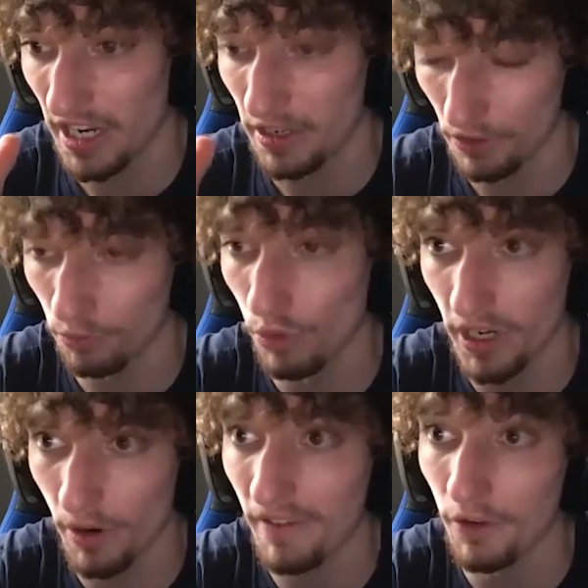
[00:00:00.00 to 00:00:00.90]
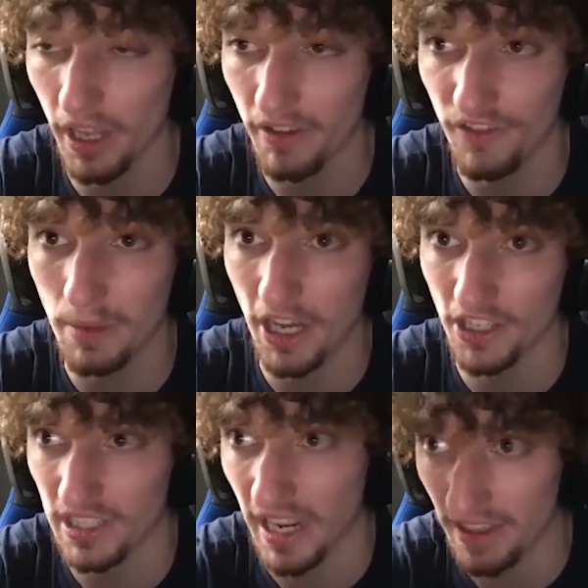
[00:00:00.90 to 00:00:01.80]
whatever, like
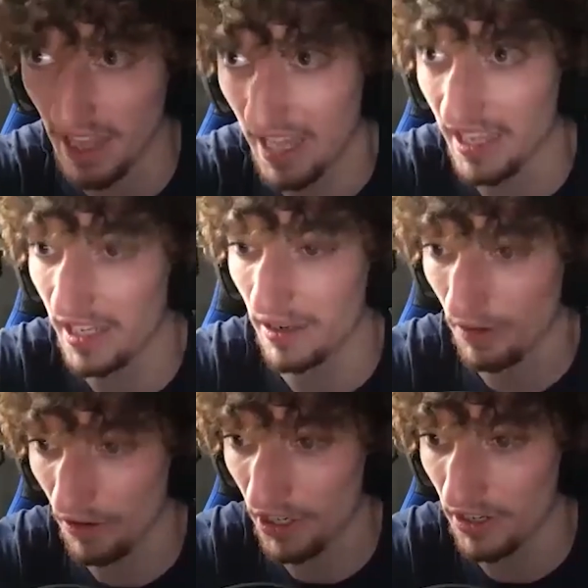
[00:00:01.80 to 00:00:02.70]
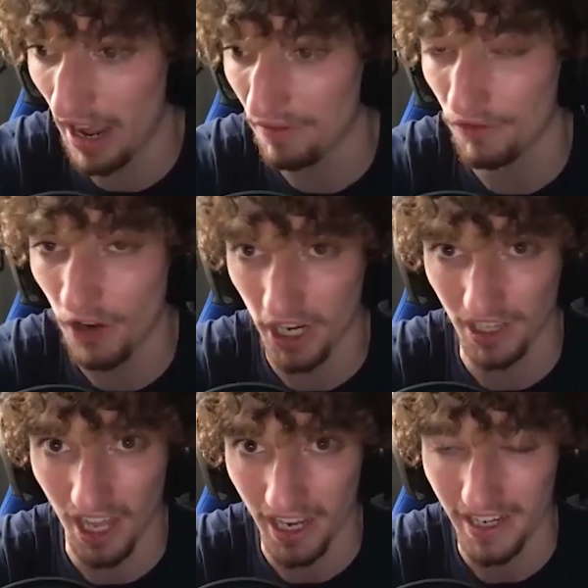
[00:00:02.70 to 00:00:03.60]
females, like they have the fucking
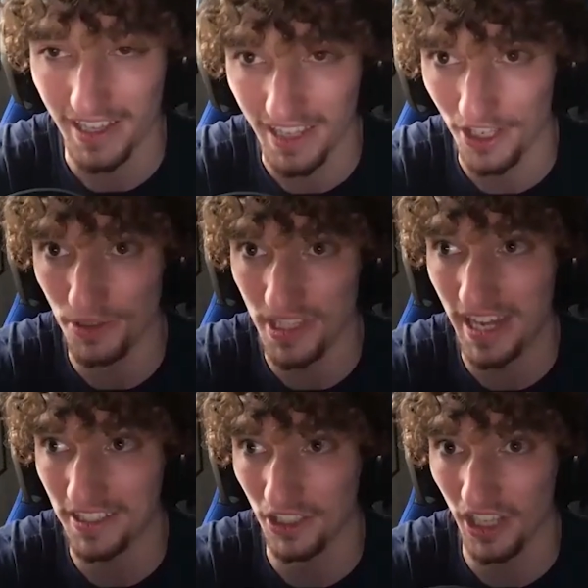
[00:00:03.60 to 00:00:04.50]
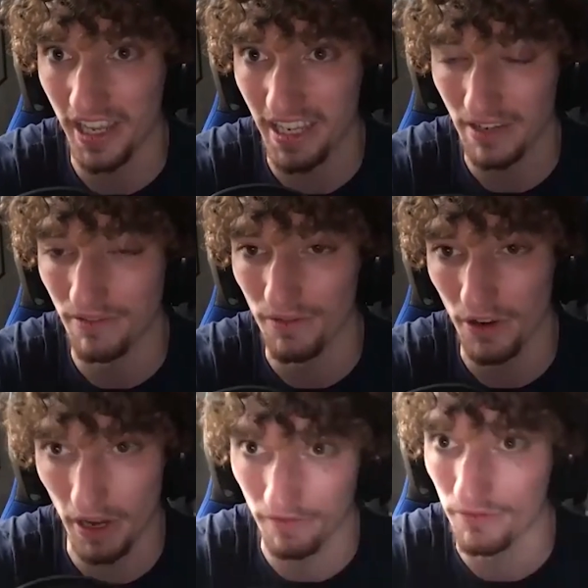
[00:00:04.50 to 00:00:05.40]
light and they use that to like eat
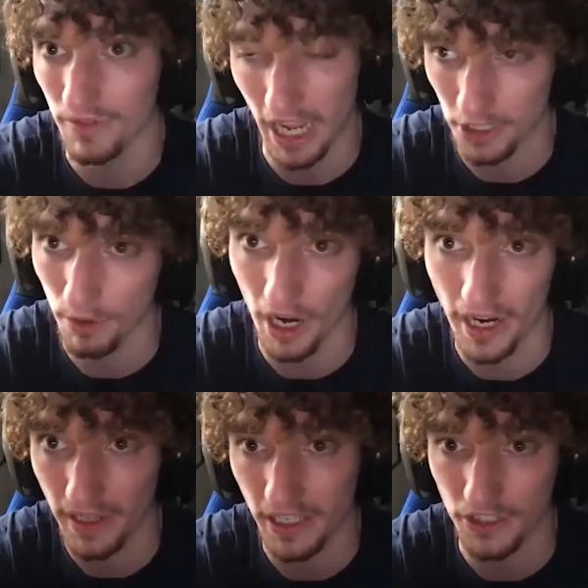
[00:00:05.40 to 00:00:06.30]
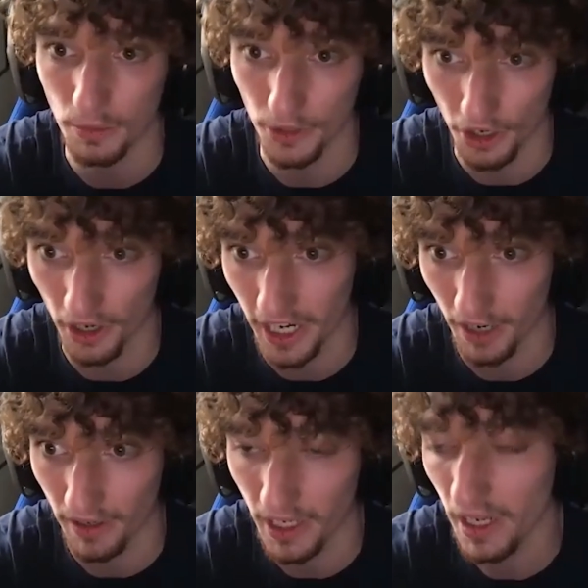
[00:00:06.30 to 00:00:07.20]
and catch prey in that super dark
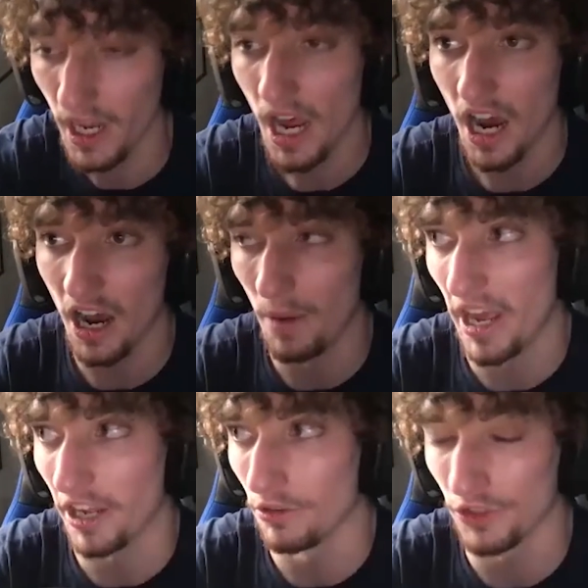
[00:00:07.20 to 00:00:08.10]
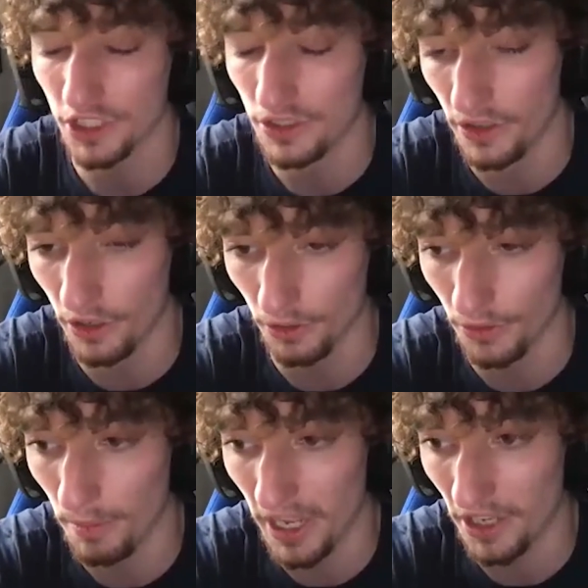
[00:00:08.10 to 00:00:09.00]
area. Anglerfish, or
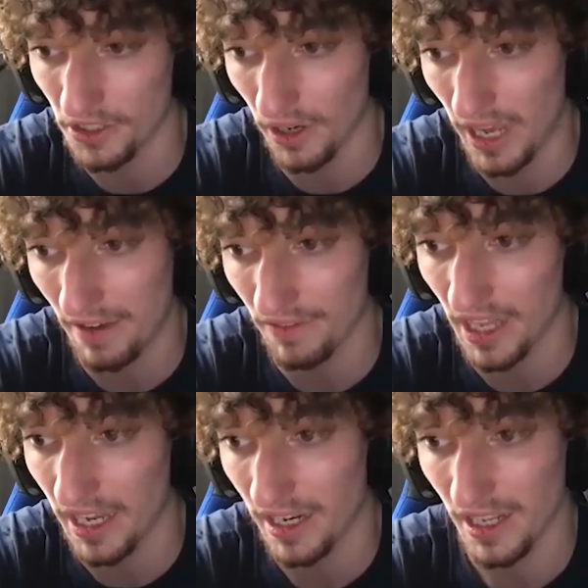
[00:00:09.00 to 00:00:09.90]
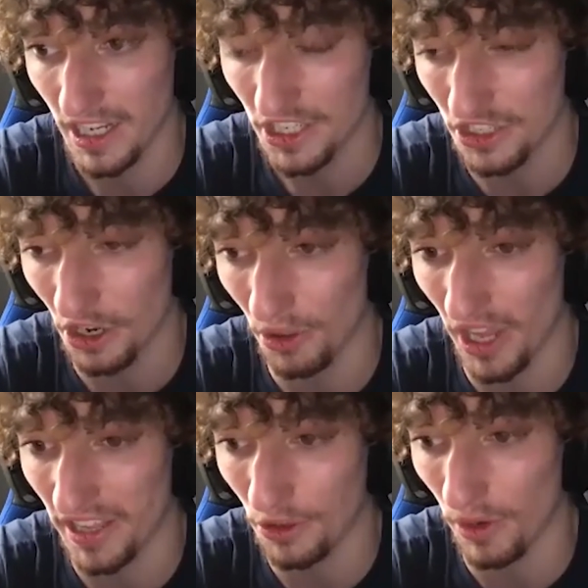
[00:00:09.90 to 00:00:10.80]
the males, don't have that. So
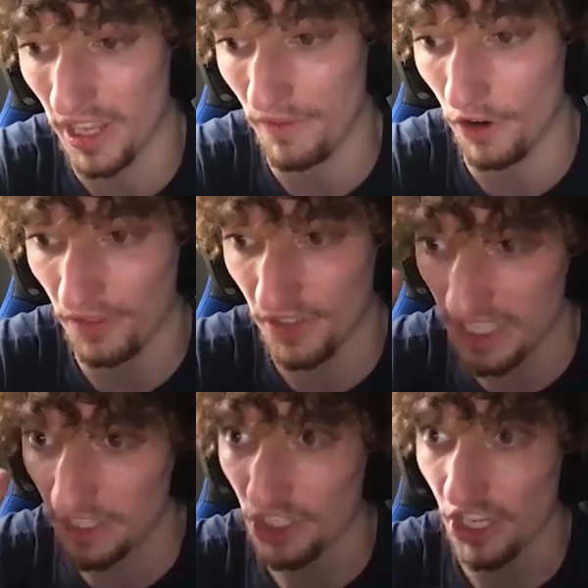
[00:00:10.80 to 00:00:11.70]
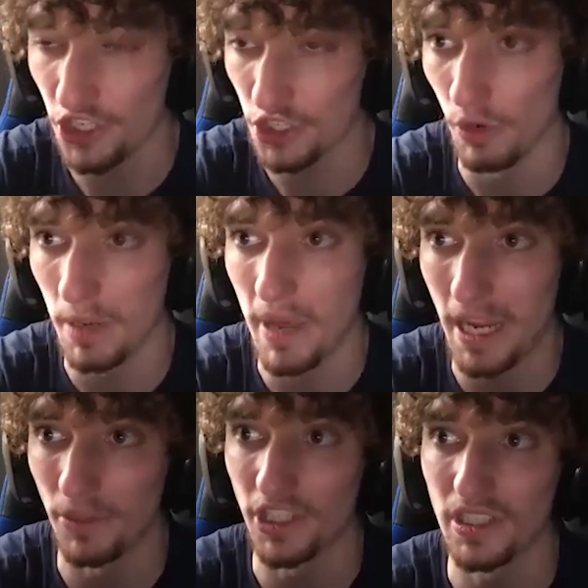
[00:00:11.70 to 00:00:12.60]
like the way they evolved is they just like swim
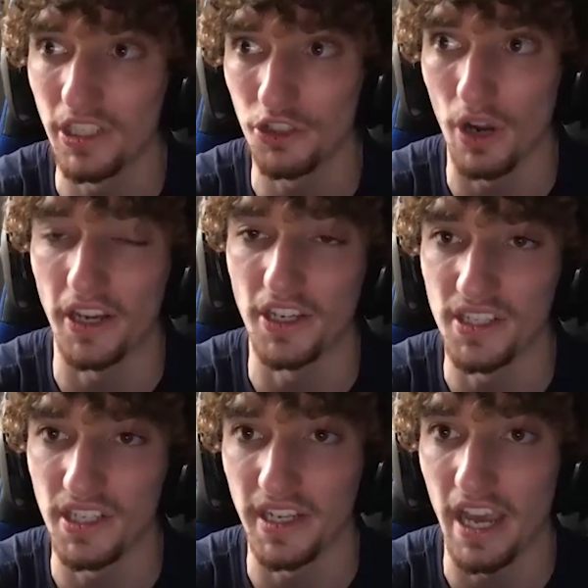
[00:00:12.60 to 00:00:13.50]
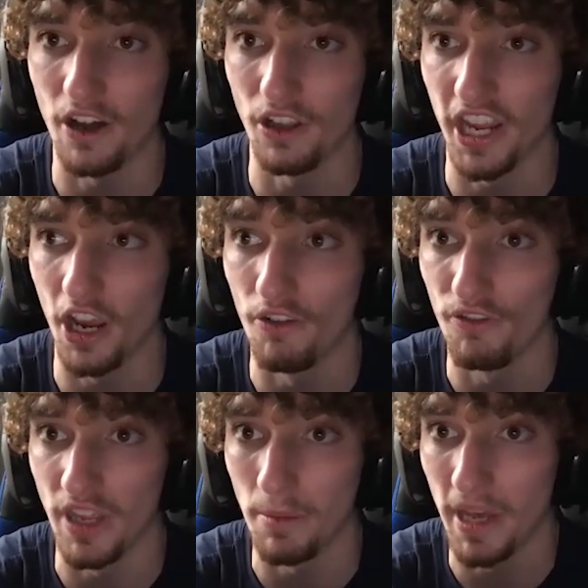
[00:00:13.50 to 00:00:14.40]
aimlessly trying to seek out like a
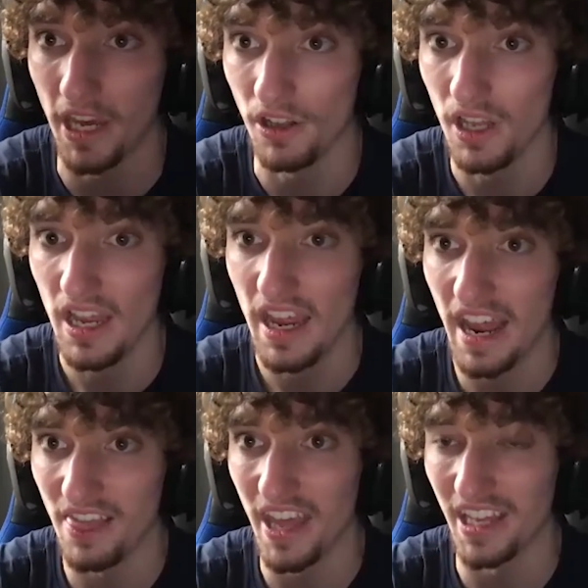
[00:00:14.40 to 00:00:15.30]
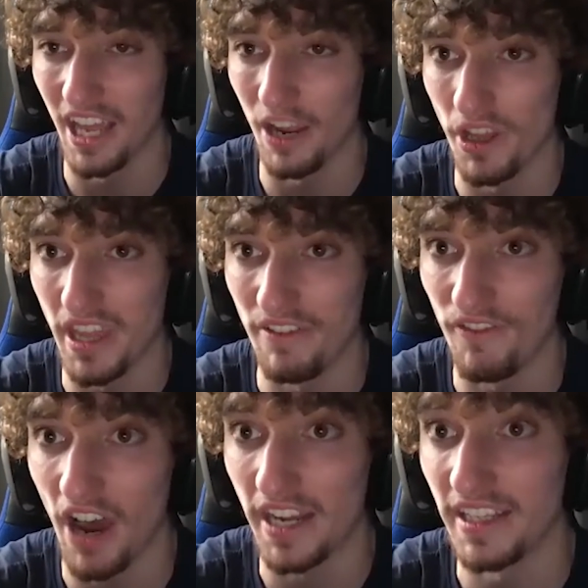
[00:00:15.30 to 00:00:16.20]
female, and then like when they
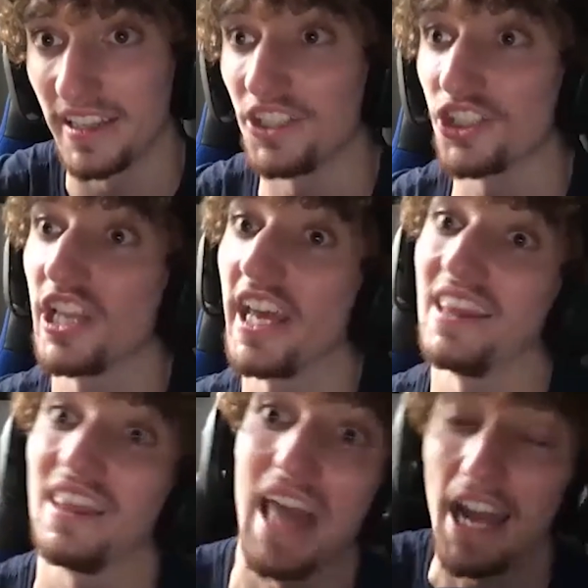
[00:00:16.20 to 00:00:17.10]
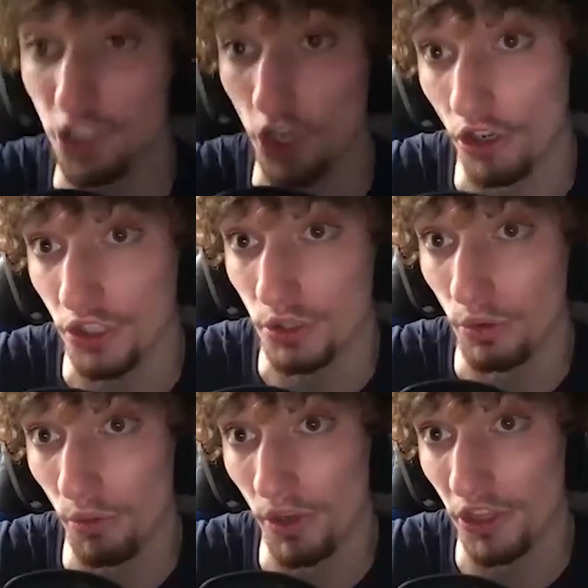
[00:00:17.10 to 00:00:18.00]
find it, they just like latch onto
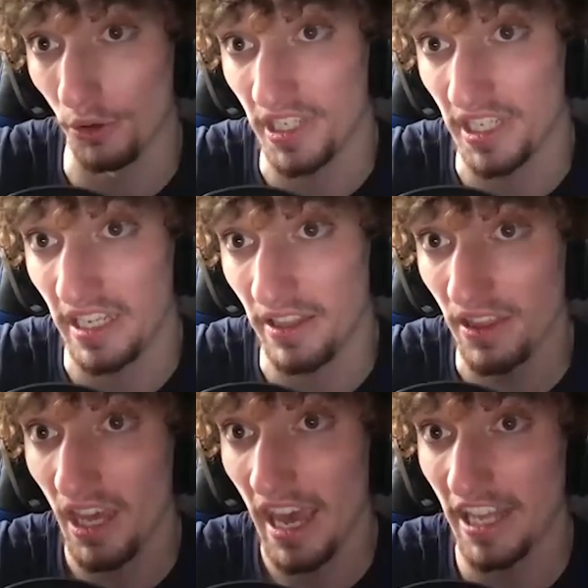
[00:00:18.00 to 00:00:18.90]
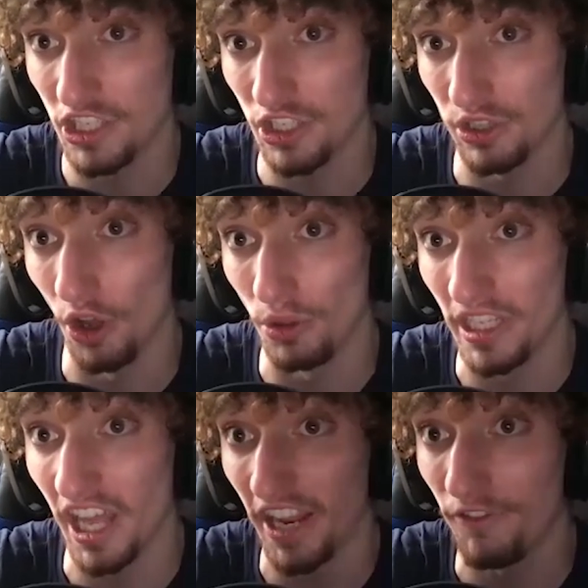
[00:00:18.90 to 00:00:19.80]
it with their teeth and slowly
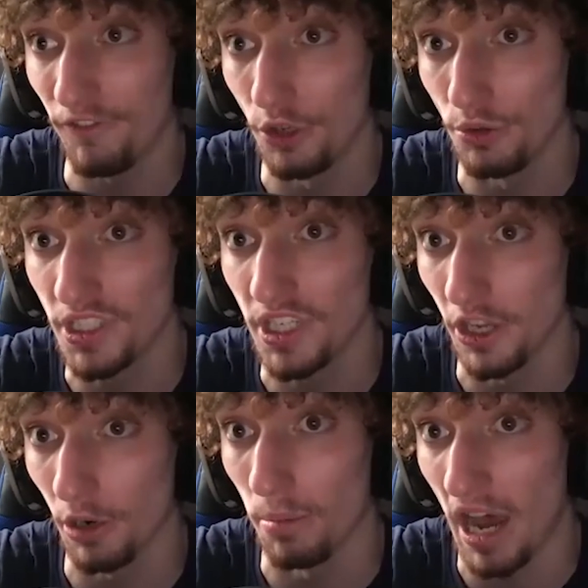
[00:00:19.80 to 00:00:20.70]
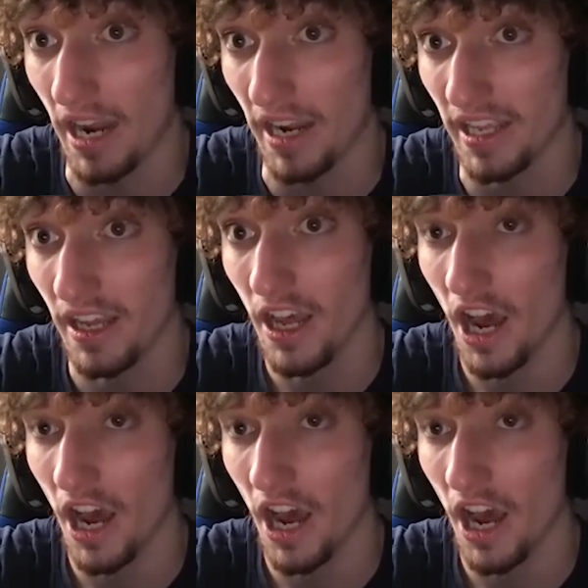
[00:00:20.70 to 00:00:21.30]
like fuse to their body.